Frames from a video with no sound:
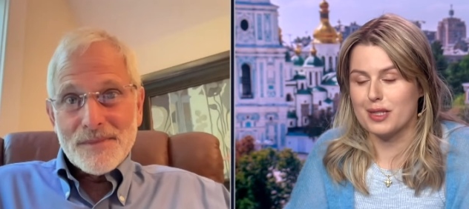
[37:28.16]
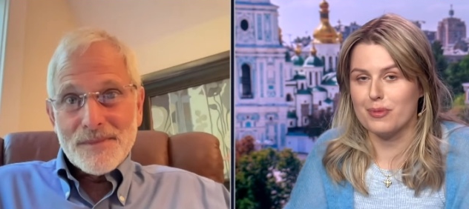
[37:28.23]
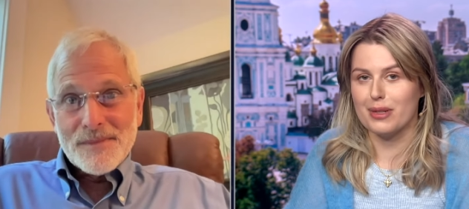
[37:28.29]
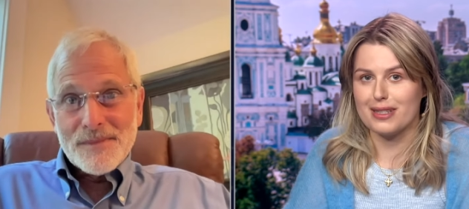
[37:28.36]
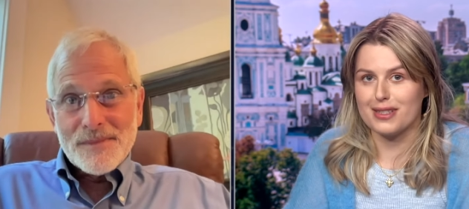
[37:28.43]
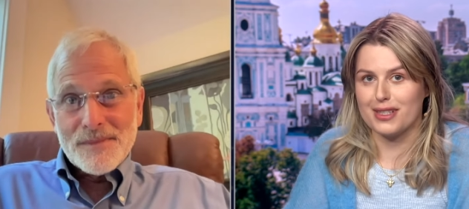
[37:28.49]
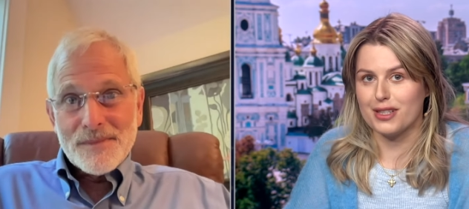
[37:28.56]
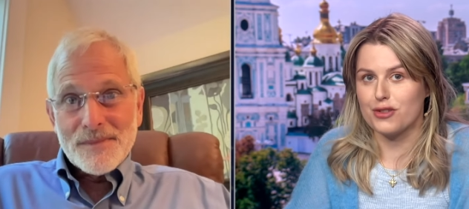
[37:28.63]

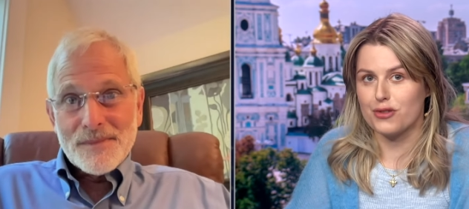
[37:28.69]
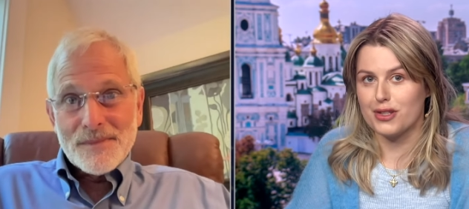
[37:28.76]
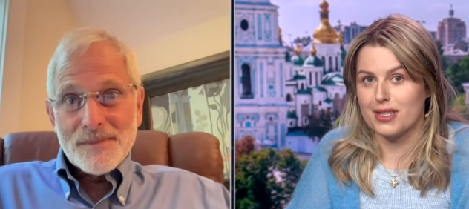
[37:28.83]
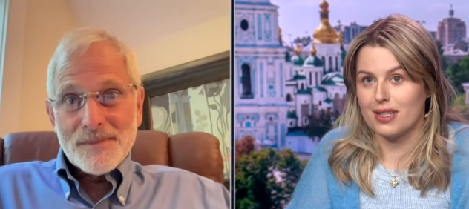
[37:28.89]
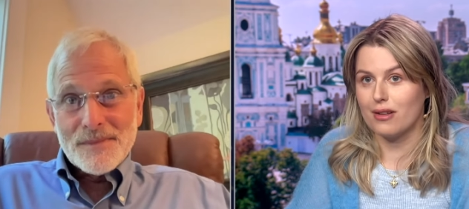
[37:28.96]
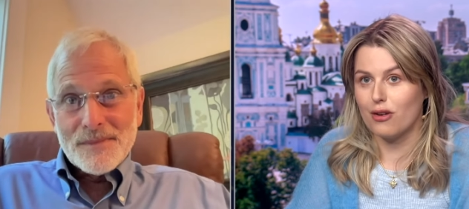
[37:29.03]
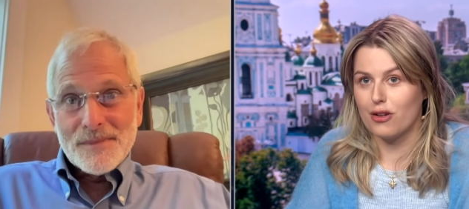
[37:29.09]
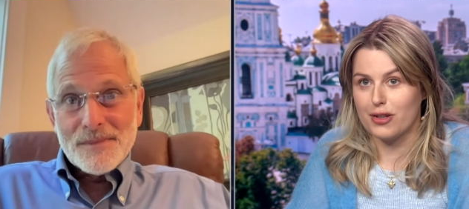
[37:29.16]
Speaker 1: best
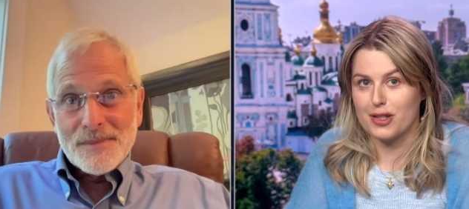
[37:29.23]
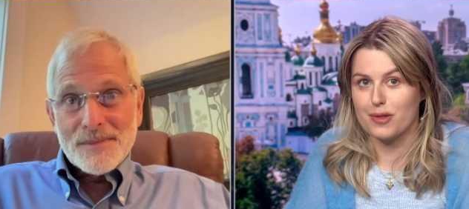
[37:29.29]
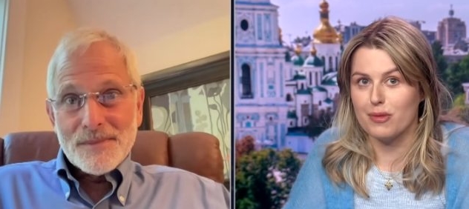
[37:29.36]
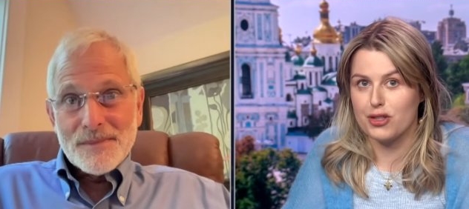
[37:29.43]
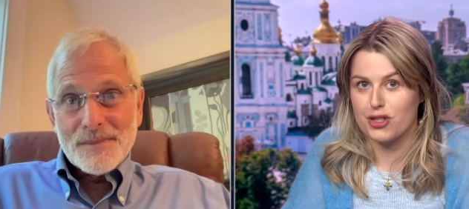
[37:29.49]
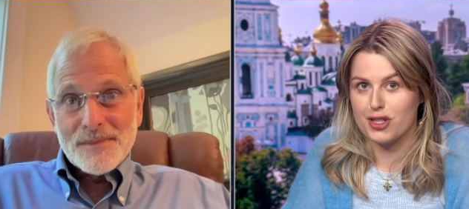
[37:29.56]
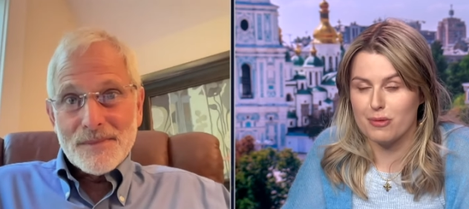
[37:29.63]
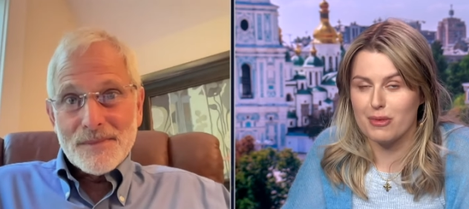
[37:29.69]
interest at heart as
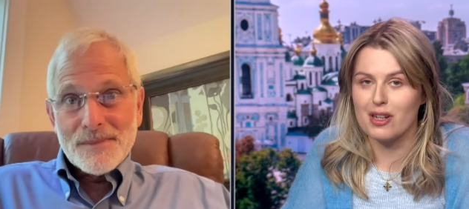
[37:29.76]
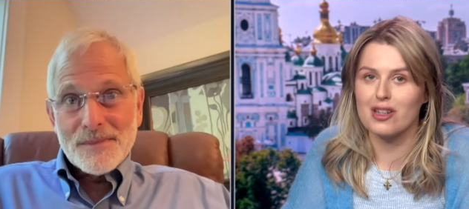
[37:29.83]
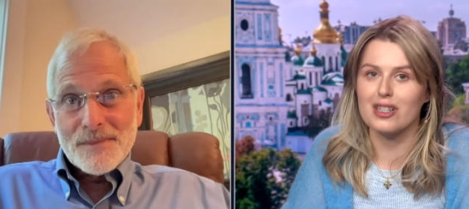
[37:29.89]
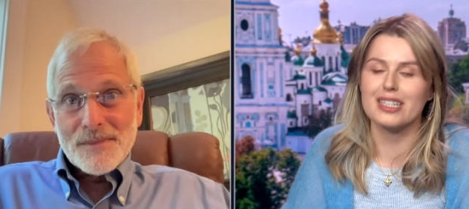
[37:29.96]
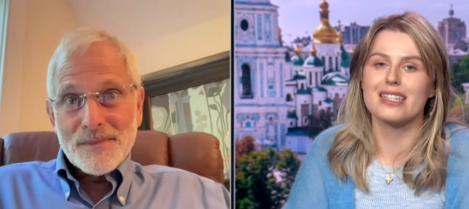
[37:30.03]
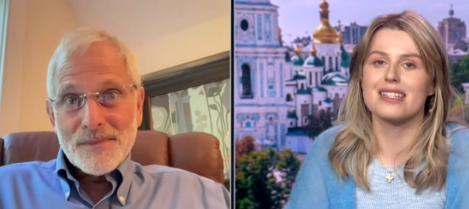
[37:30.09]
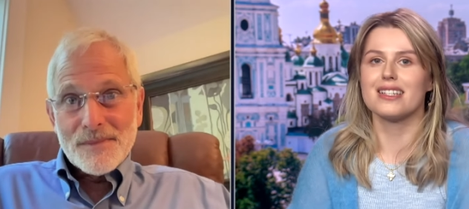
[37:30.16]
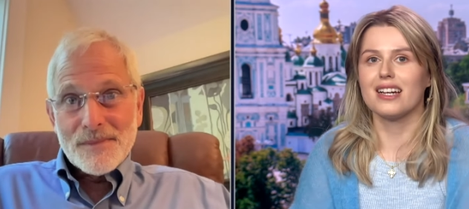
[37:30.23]
much as
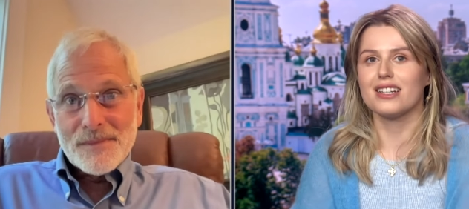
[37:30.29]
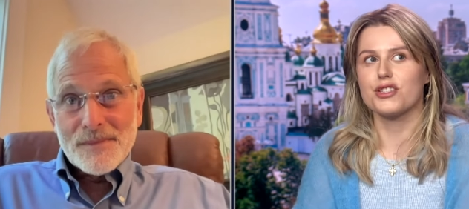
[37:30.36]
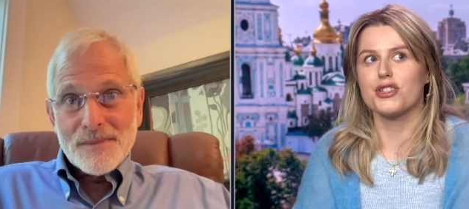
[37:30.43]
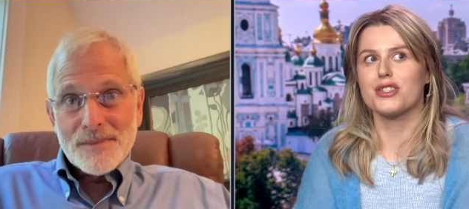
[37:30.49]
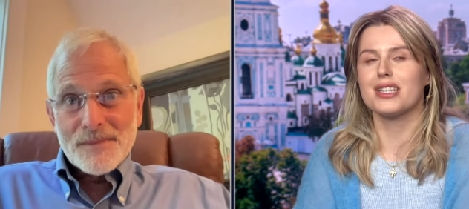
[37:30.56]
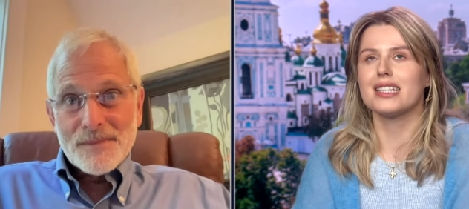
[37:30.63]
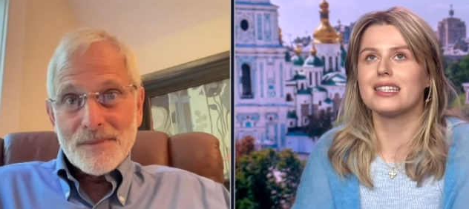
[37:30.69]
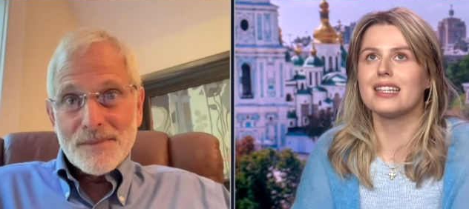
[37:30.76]
America's. I just think